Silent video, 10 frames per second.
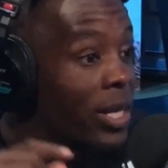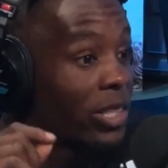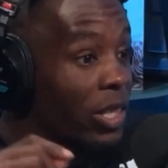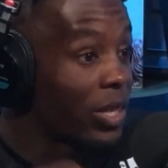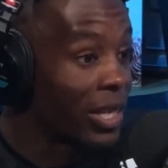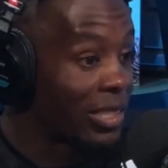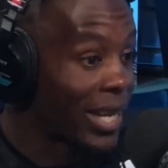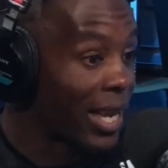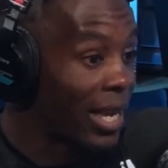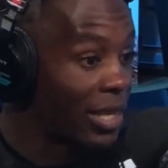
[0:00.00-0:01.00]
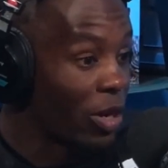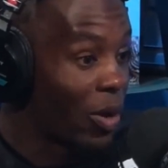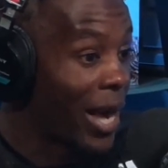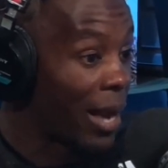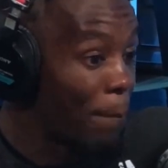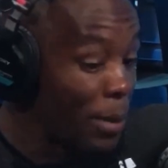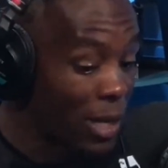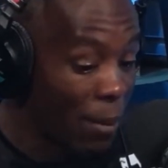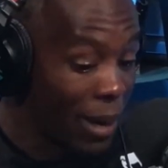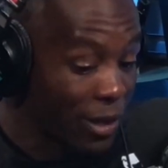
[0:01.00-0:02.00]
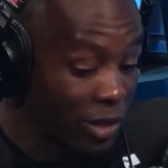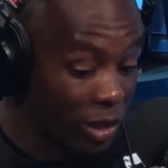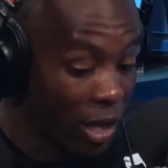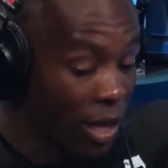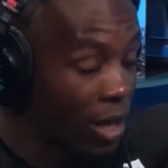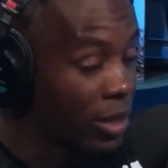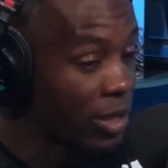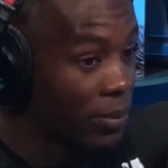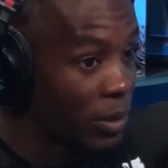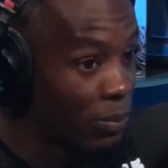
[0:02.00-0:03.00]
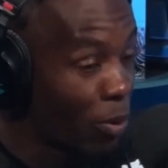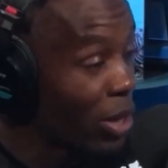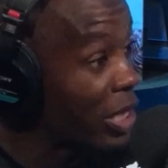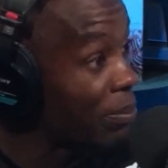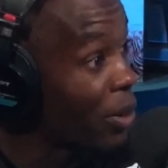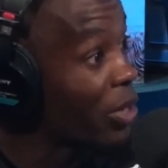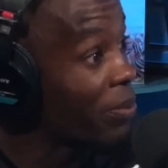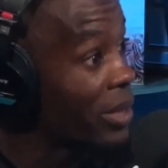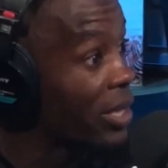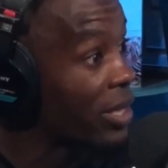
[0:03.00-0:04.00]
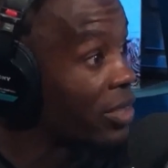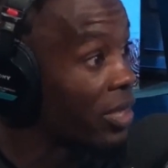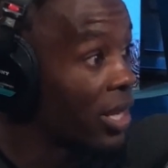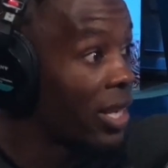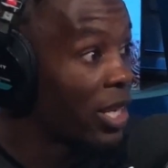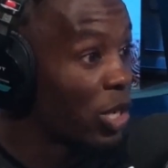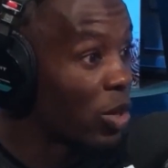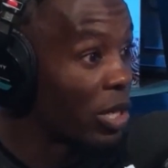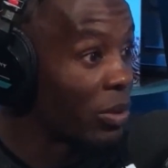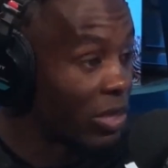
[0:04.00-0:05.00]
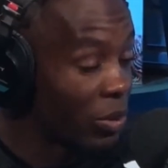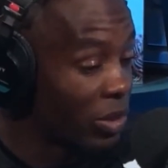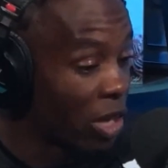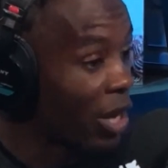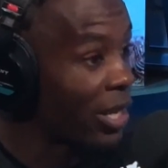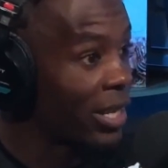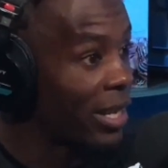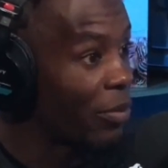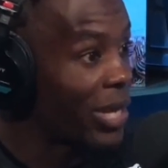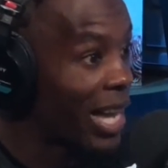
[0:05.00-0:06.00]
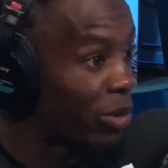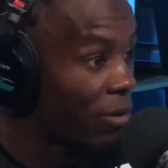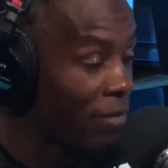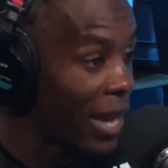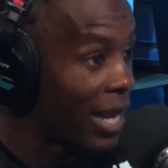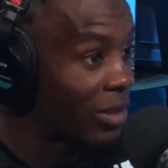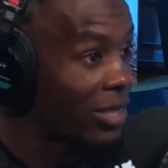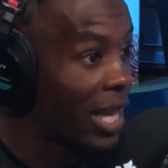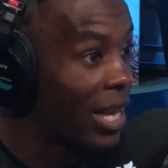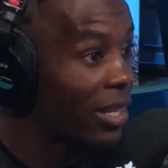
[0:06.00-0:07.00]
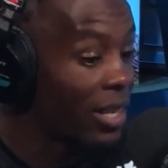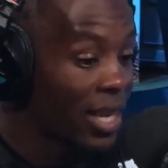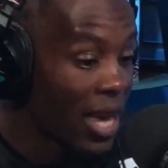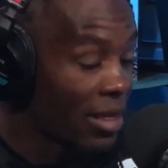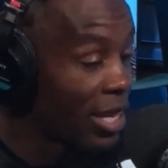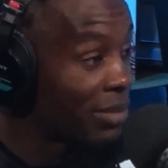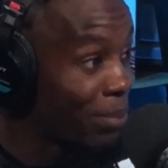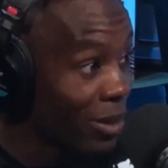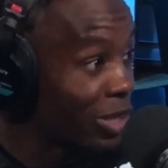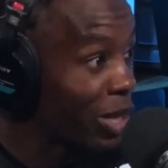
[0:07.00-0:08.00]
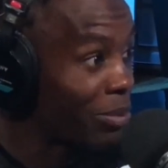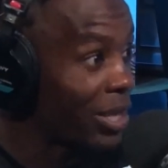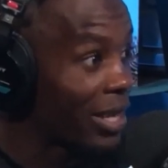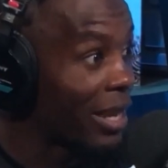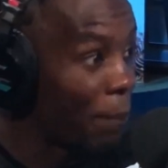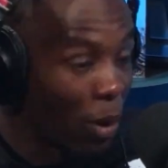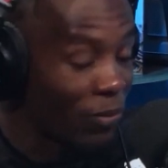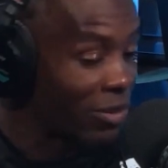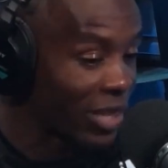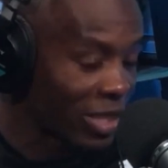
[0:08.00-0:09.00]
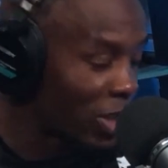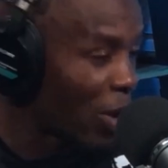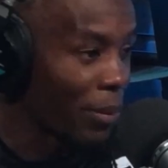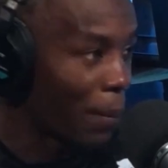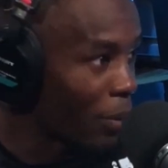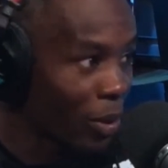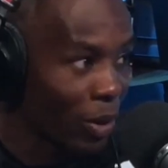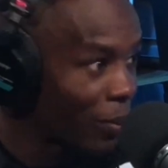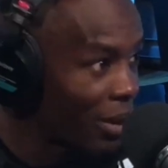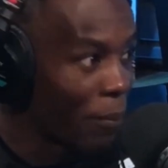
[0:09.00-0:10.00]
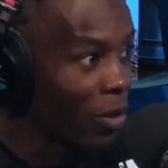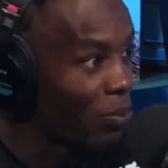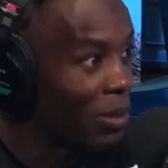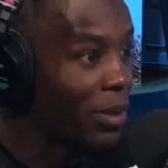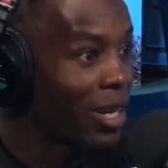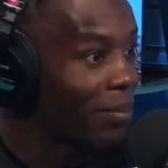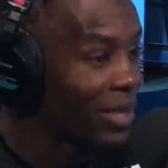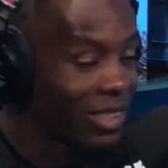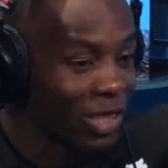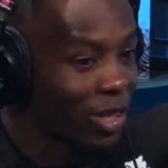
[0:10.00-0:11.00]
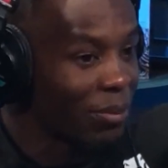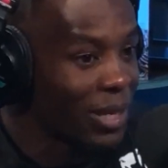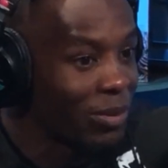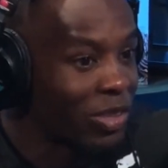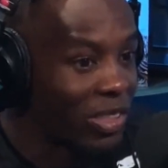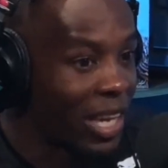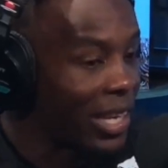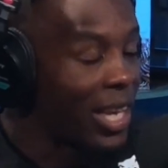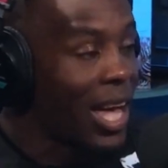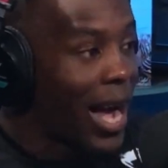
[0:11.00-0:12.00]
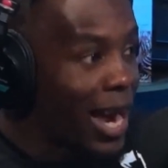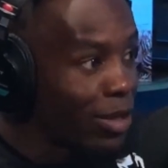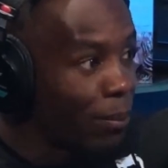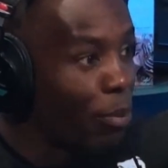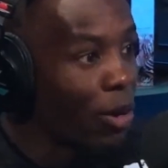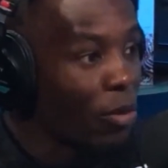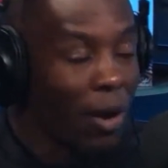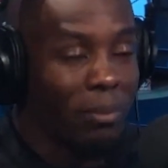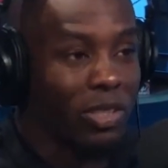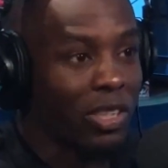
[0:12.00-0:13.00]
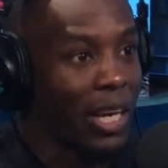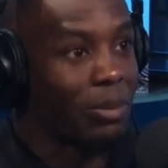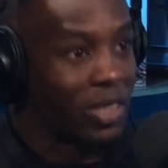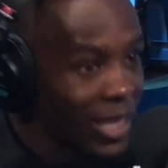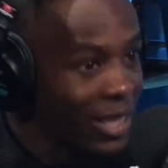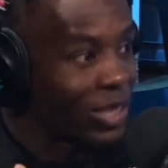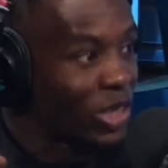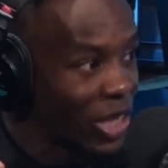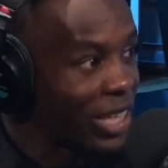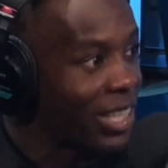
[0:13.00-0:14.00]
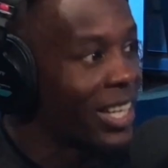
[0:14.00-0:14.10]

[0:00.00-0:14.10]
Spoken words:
to, cause I got beat up by this boy and his brother because, you know, he was talking and we got into a fight outside, and then his brother jumped in. And they both just like jumped me, and they both beat me up because, you know what I mean. It was just like, I got to the point where I'm just like, I'm sick of this shit.